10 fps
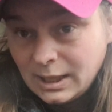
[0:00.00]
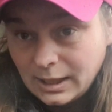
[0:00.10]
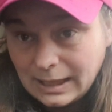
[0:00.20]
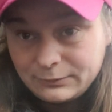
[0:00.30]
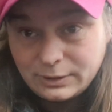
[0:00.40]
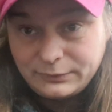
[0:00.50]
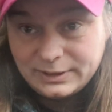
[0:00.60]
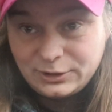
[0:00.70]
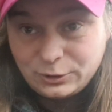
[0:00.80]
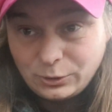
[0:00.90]
After I
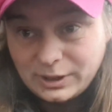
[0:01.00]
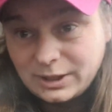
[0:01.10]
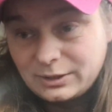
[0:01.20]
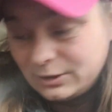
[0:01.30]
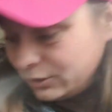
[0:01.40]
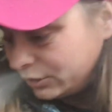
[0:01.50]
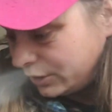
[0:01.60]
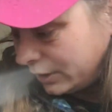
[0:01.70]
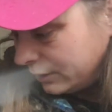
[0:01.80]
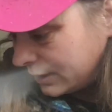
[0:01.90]
finish talking, I'm going to just
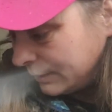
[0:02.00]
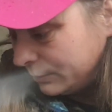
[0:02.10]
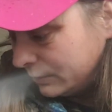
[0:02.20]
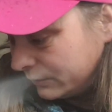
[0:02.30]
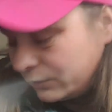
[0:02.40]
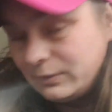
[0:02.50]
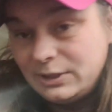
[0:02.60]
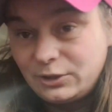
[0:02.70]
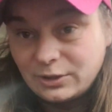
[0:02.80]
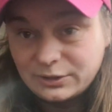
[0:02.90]
show you a couple of
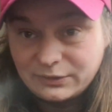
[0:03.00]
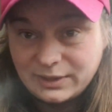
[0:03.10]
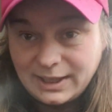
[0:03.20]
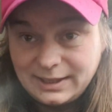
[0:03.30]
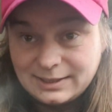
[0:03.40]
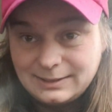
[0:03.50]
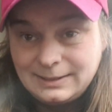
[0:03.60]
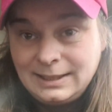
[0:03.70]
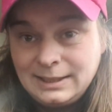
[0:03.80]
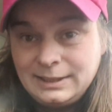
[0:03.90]
screenshots I've taken
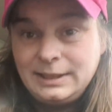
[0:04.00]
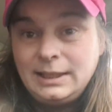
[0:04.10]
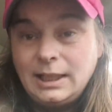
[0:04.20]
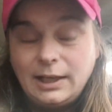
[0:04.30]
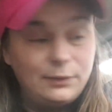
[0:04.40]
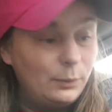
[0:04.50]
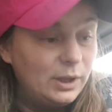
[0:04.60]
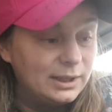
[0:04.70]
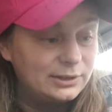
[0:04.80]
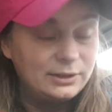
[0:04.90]
of the
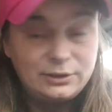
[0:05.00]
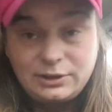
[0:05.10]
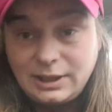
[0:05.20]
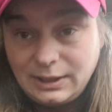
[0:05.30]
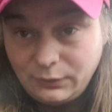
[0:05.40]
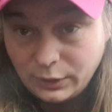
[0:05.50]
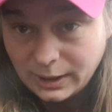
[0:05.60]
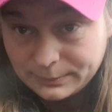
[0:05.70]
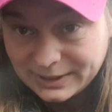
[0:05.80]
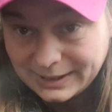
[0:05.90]
work. So just going to give you an
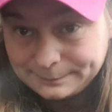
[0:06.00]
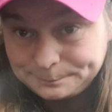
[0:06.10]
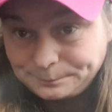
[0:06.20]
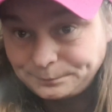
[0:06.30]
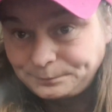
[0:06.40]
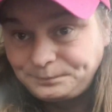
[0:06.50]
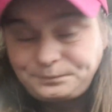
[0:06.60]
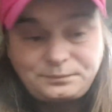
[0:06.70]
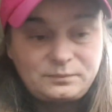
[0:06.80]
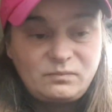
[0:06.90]
update.
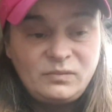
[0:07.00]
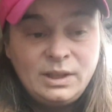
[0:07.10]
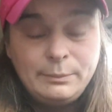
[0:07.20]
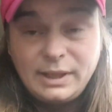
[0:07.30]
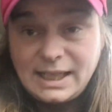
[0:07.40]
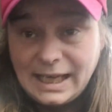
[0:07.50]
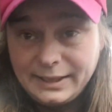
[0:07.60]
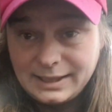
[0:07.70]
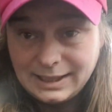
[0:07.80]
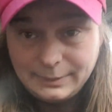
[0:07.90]

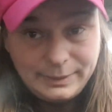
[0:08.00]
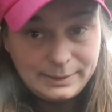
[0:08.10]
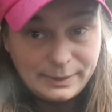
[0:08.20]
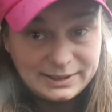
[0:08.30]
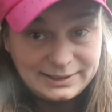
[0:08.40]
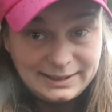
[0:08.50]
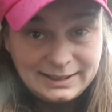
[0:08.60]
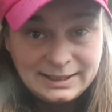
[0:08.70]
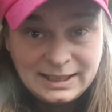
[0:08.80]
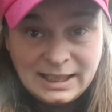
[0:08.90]
Mechanically, Big Bessie
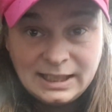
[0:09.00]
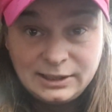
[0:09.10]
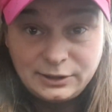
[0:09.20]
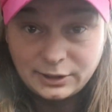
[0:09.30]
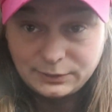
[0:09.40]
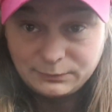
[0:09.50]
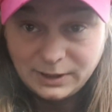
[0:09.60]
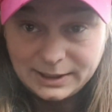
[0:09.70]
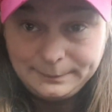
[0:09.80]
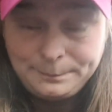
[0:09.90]
doesn't
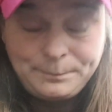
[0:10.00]
run.